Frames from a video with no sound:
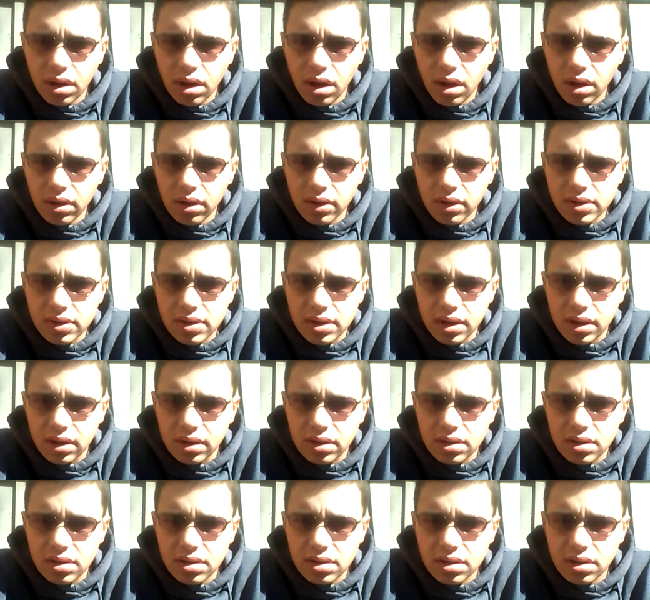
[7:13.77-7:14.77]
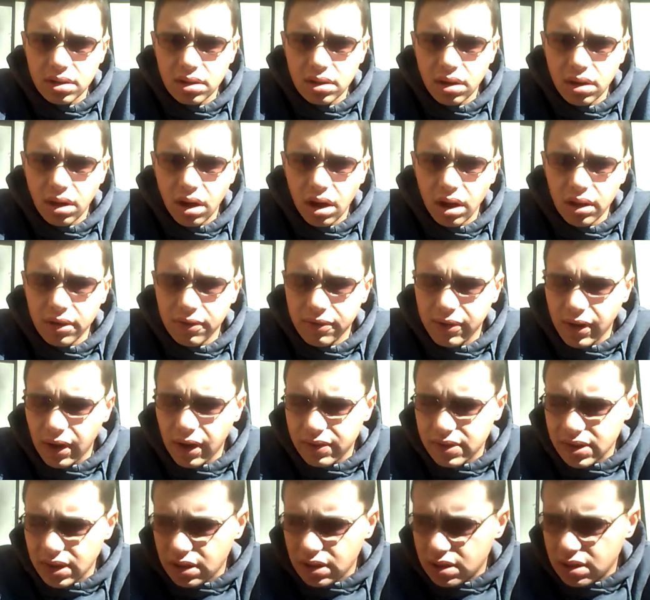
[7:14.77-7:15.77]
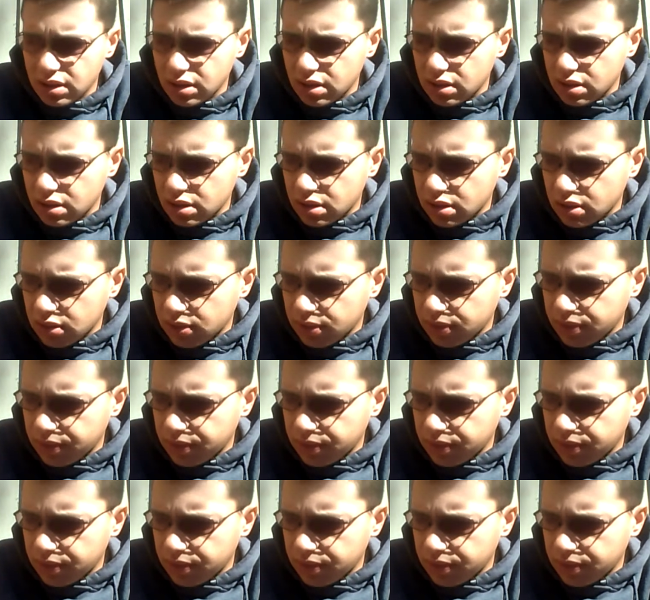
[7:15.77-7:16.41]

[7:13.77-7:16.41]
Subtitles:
all those things, all the five senses,